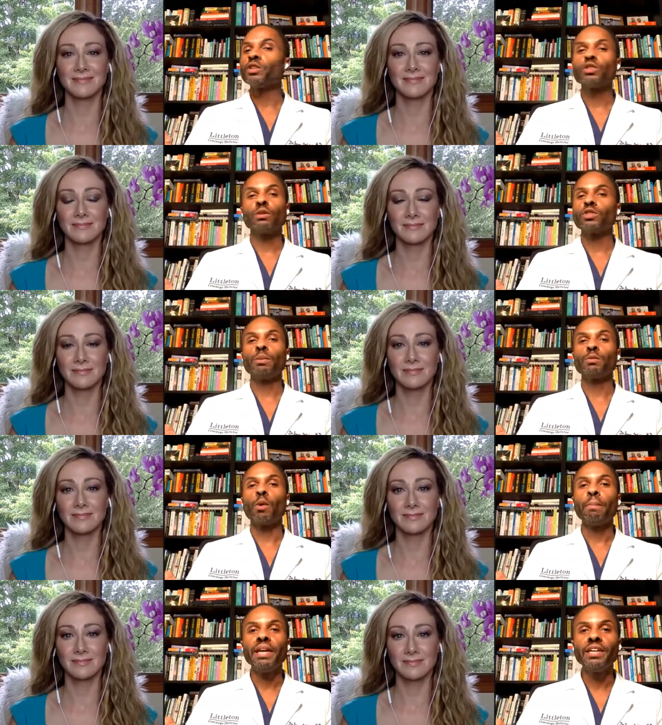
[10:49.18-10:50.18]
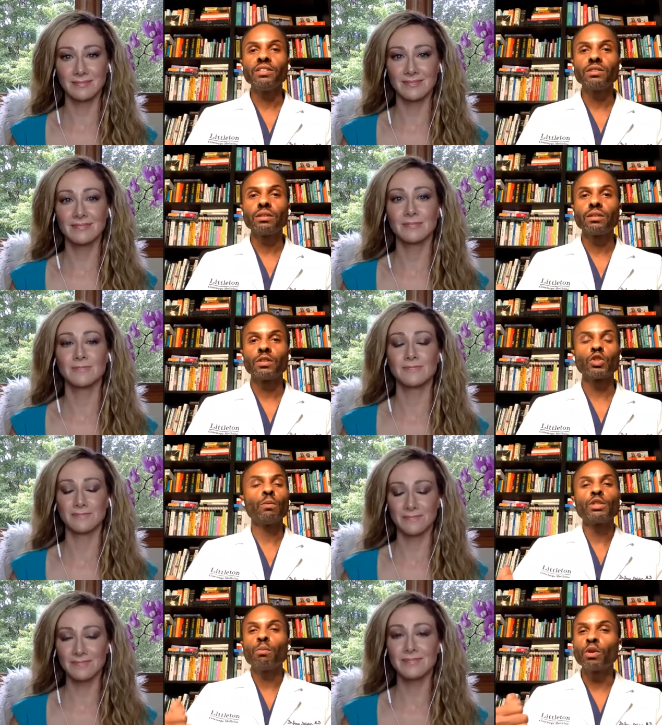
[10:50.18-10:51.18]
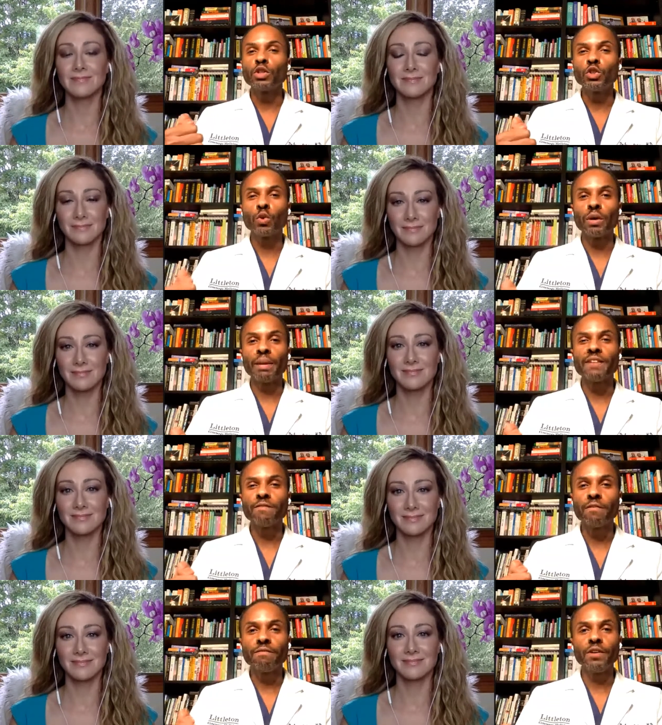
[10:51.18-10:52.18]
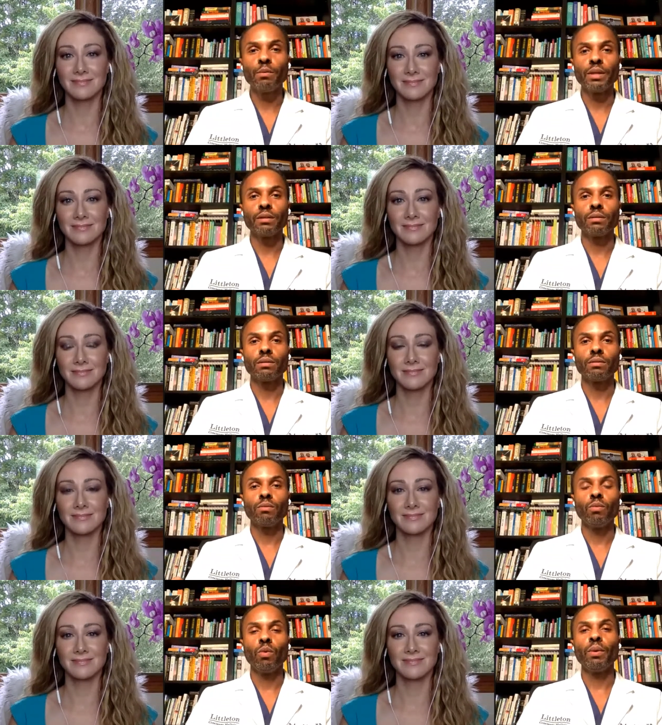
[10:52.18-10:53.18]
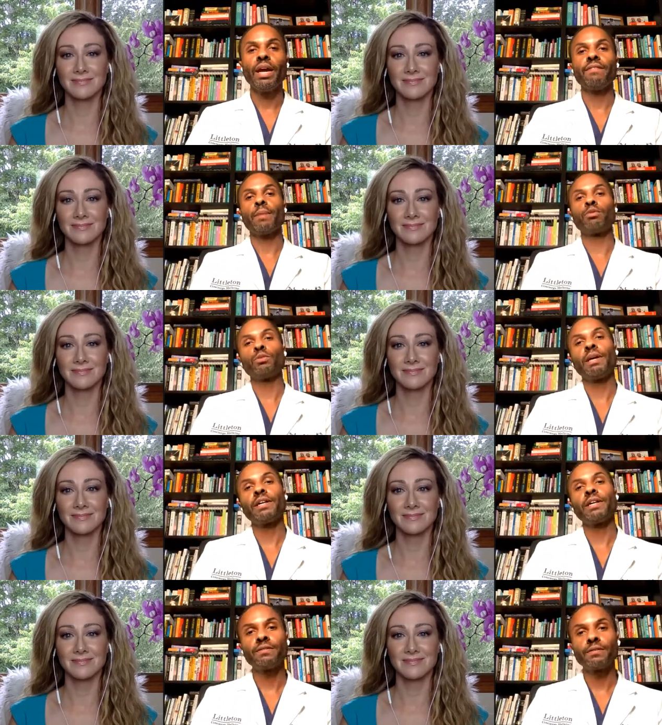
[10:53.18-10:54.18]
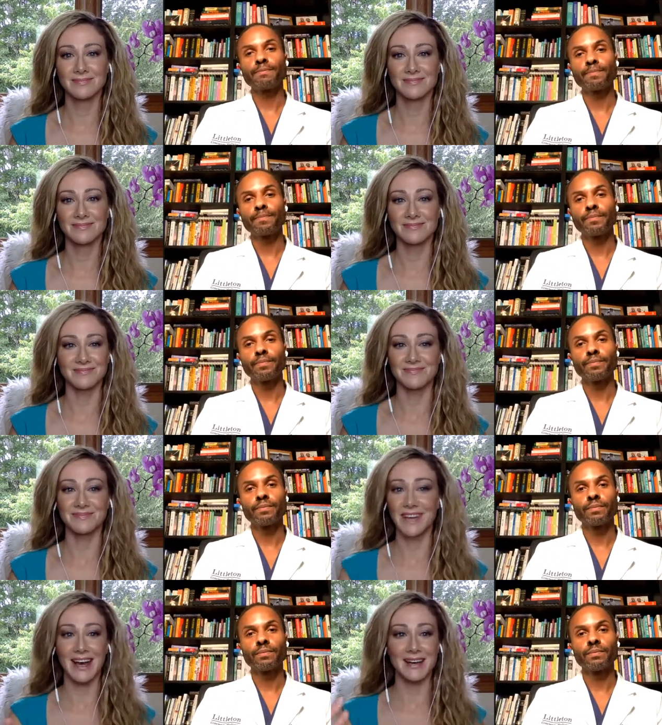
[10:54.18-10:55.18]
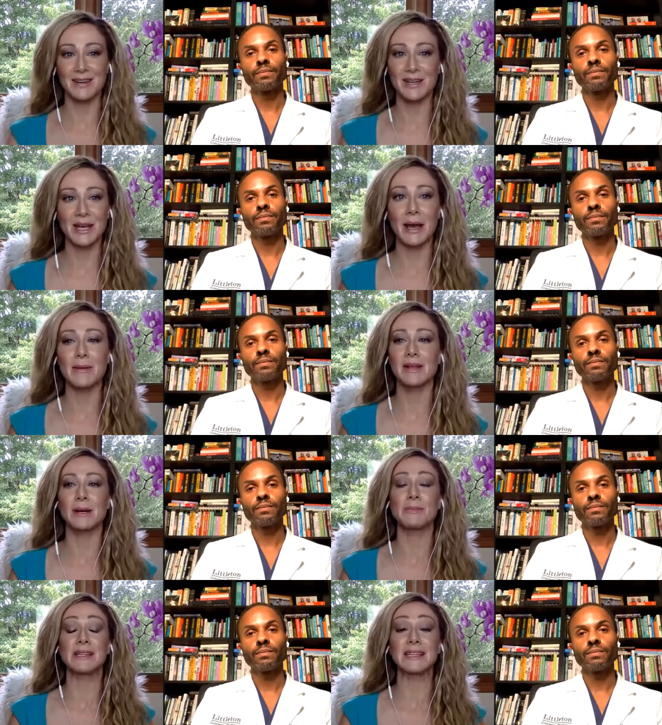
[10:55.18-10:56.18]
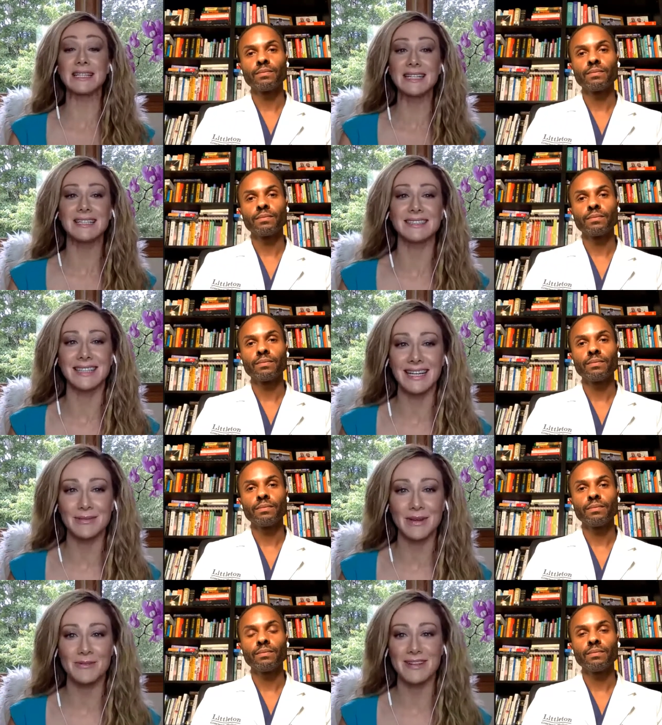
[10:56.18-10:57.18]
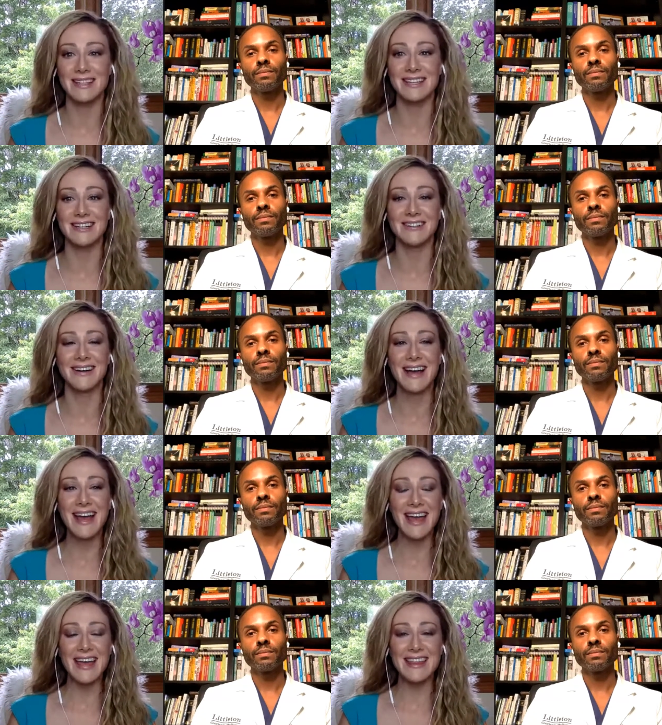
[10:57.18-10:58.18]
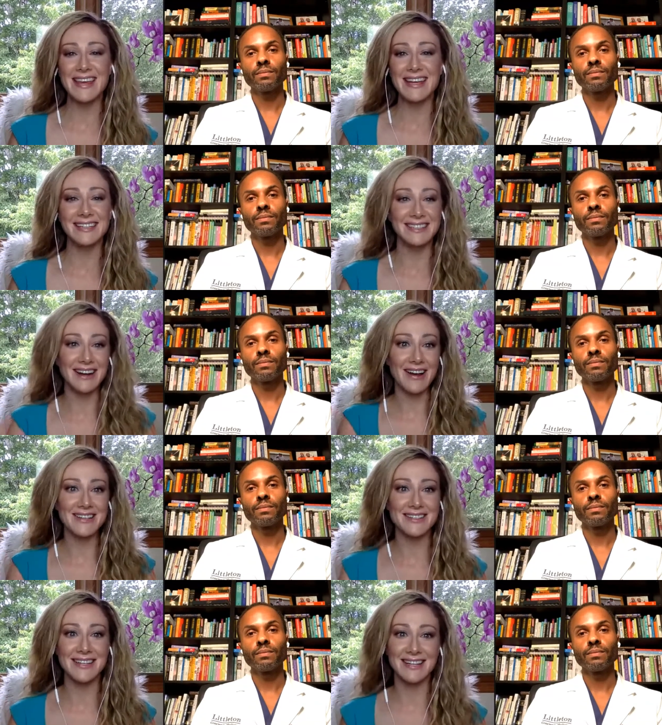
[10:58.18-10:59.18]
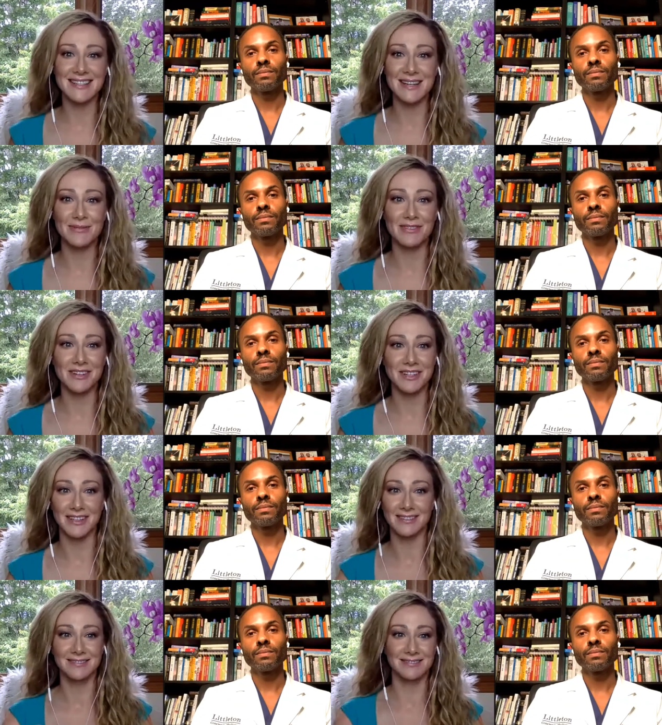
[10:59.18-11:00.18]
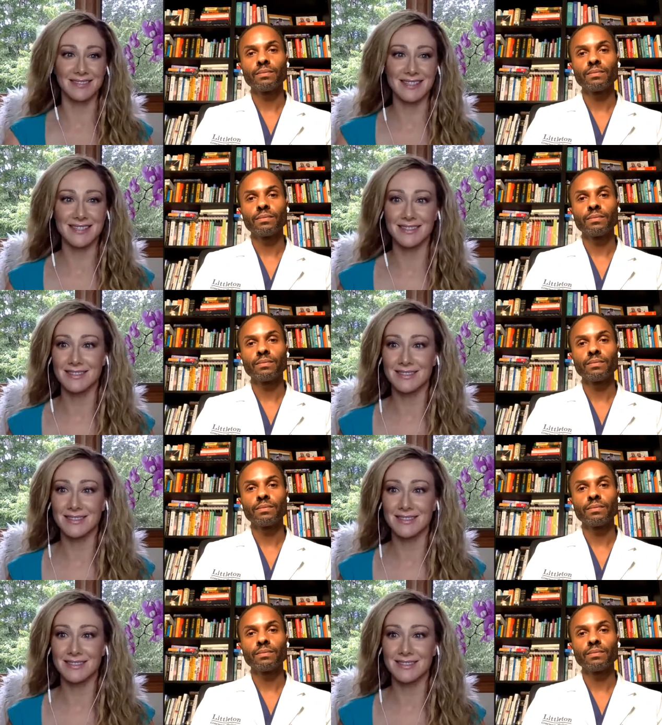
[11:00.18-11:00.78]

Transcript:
Speaker 1: There's so, so much more peace, there's so much more enjoyment and fulfillment when we have that perspective.
Speaker 2: Mm, yeah, I'm in complete alignment with you. And then, you know, I just take a step further. Let's